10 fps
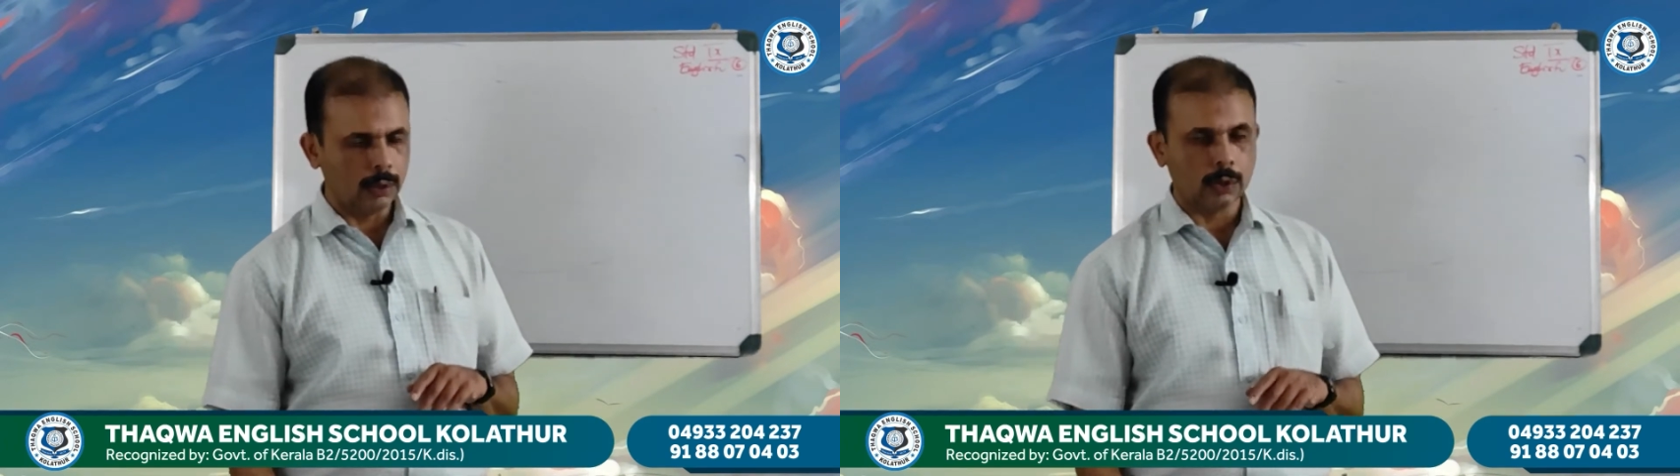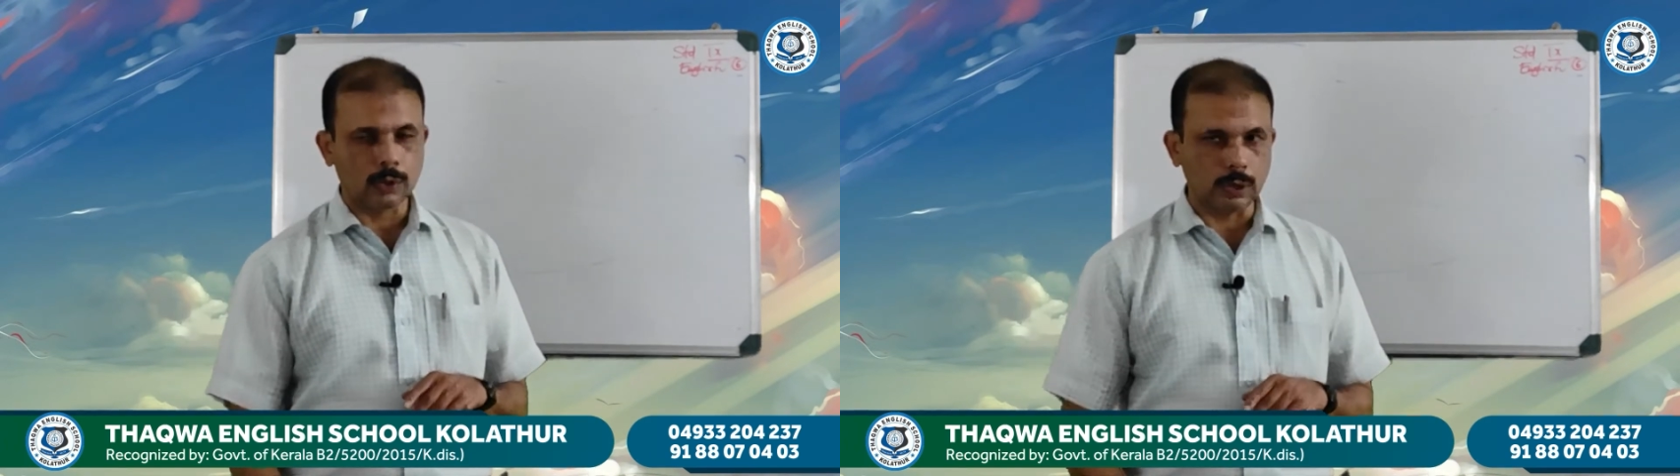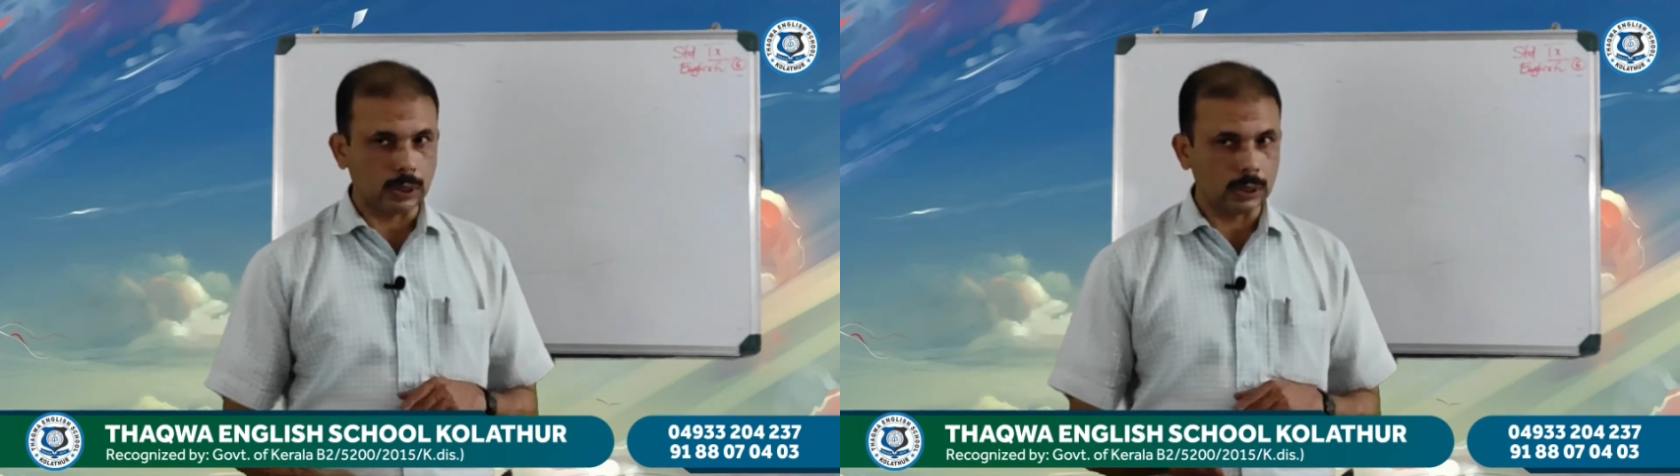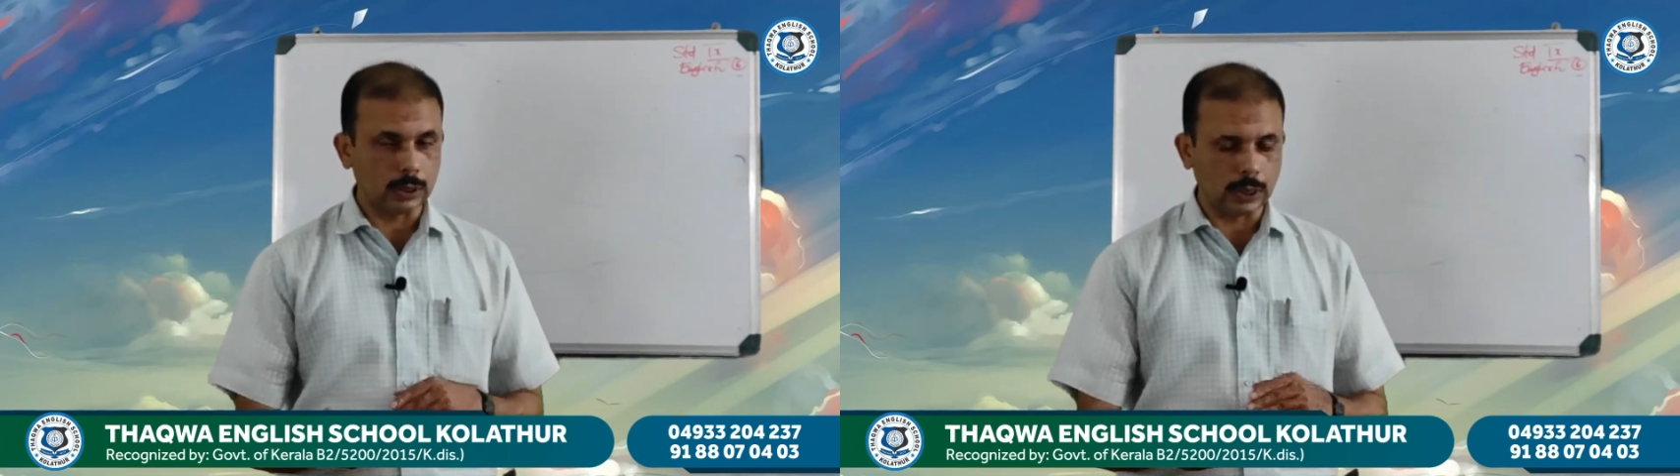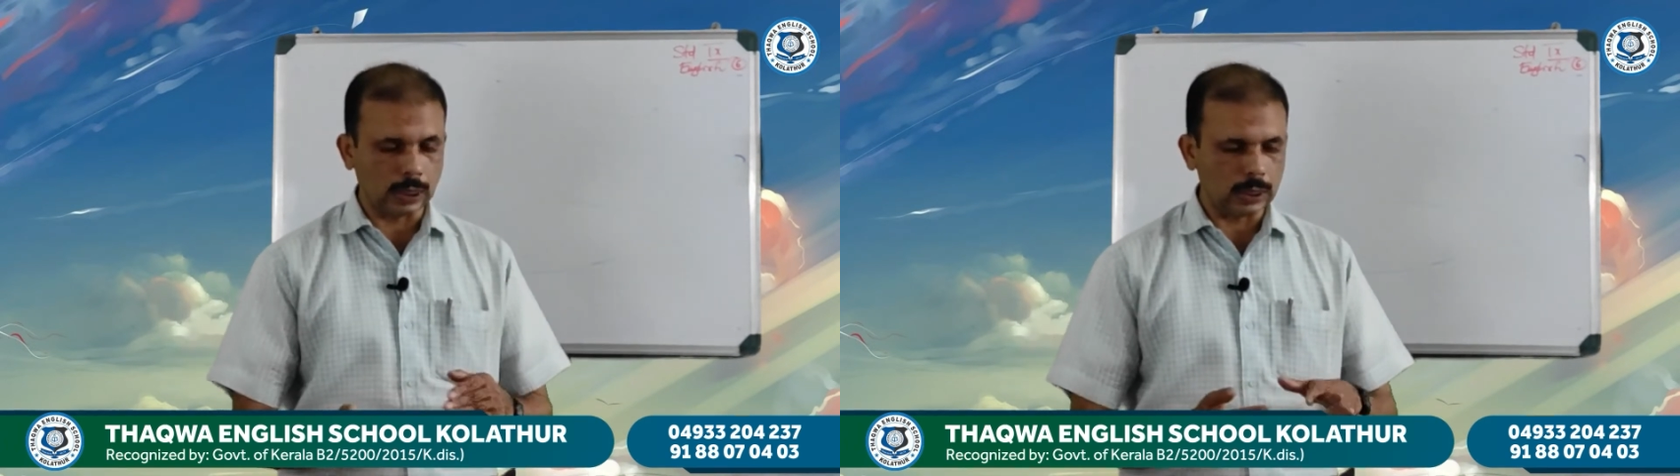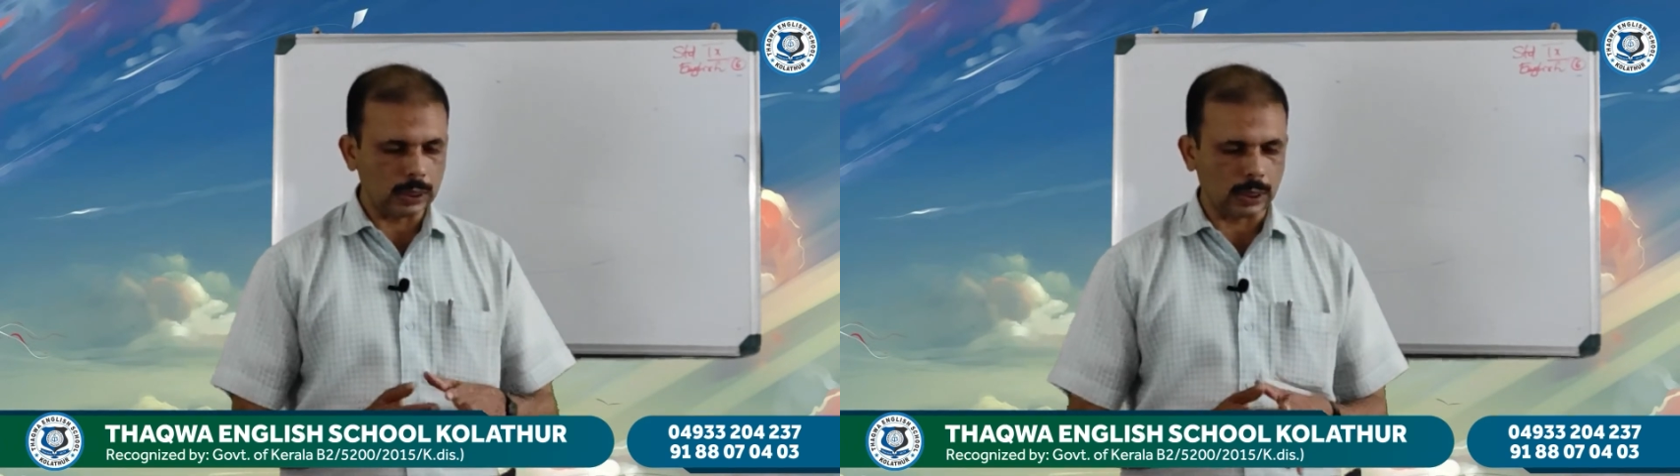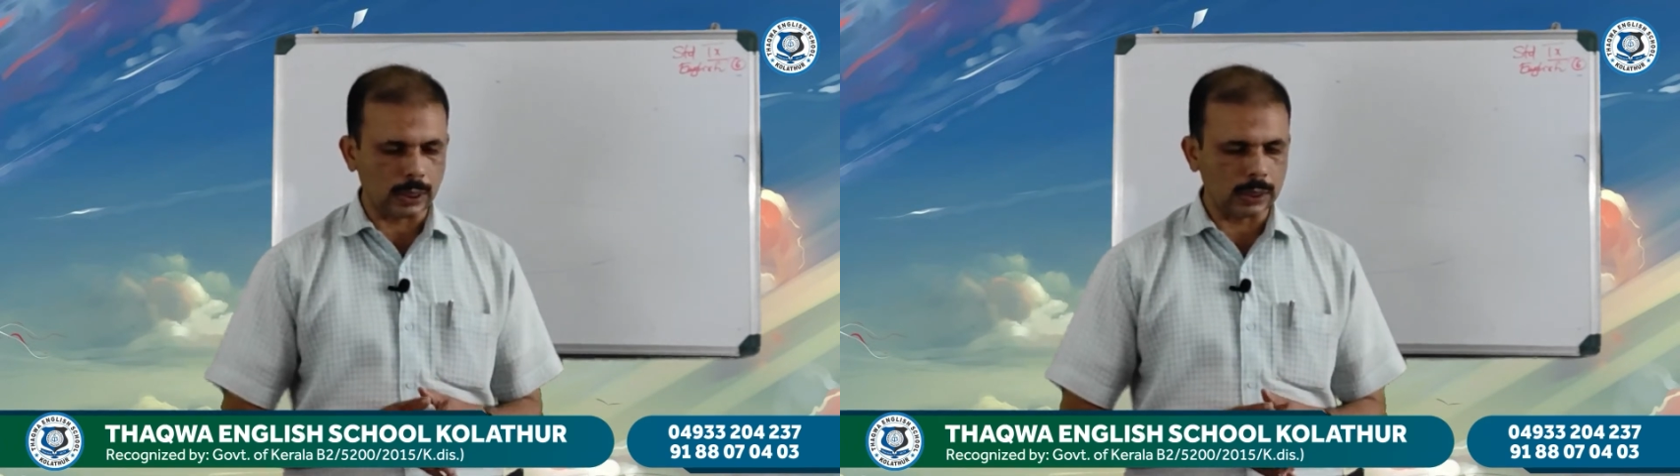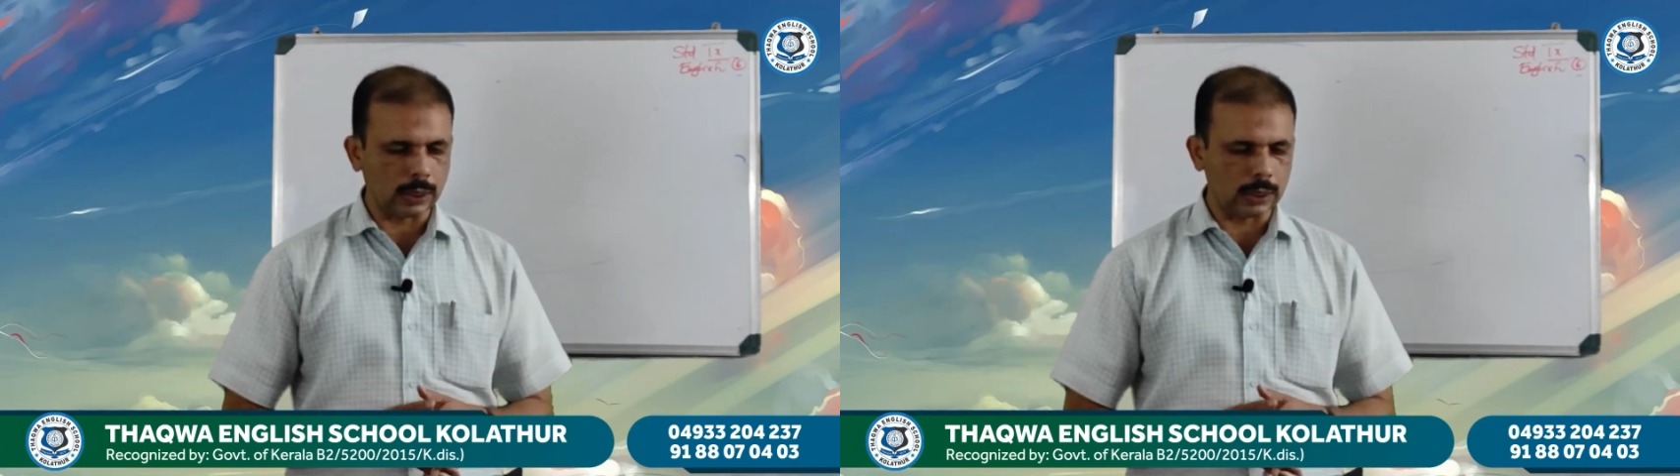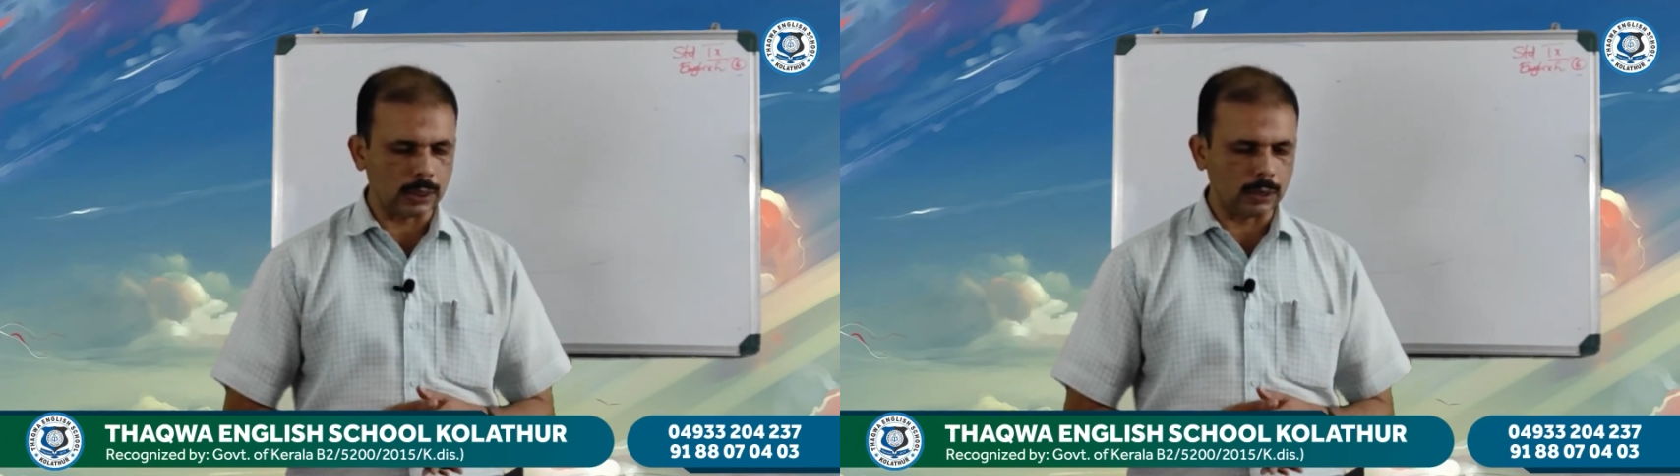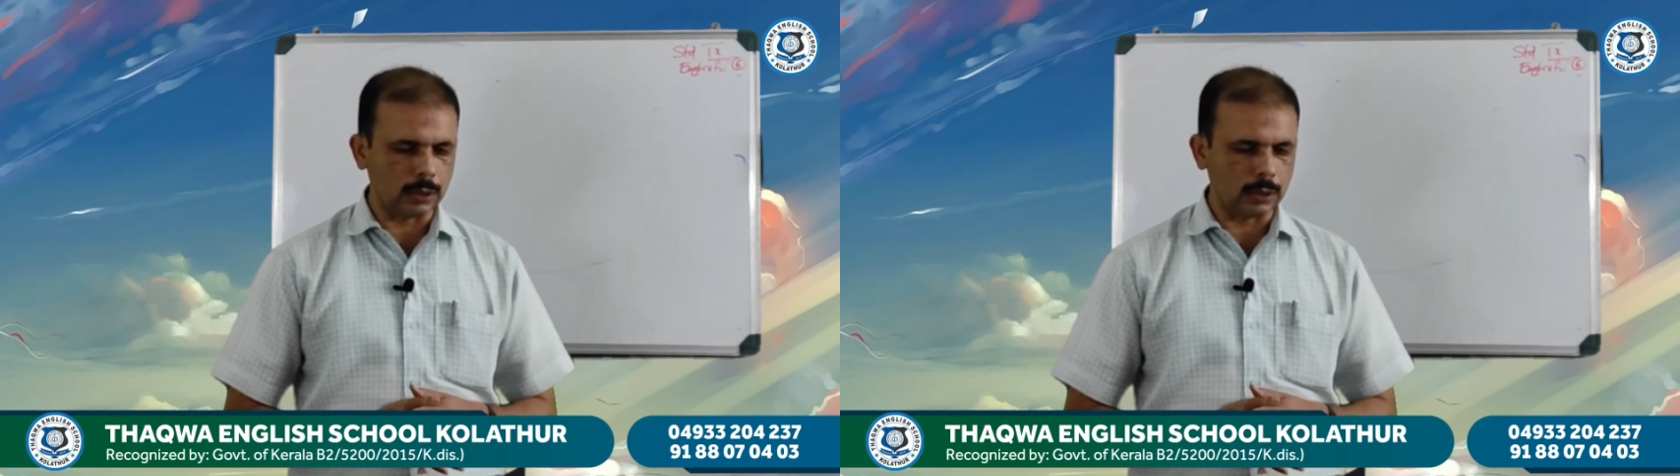So there is a journalist and a Sachin